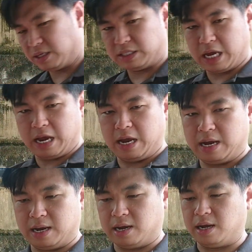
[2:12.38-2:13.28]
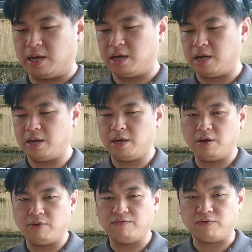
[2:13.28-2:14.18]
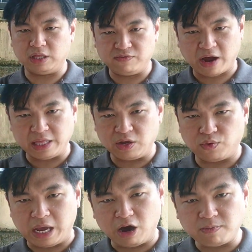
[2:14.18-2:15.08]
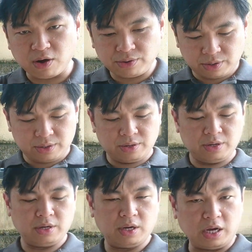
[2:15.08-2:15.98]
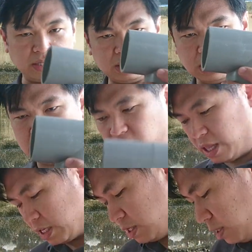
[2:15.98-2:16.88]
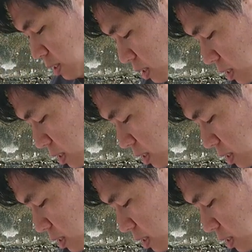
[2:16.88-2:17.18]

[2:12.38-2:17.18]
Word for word: is a 45-degree elbow, a T connector,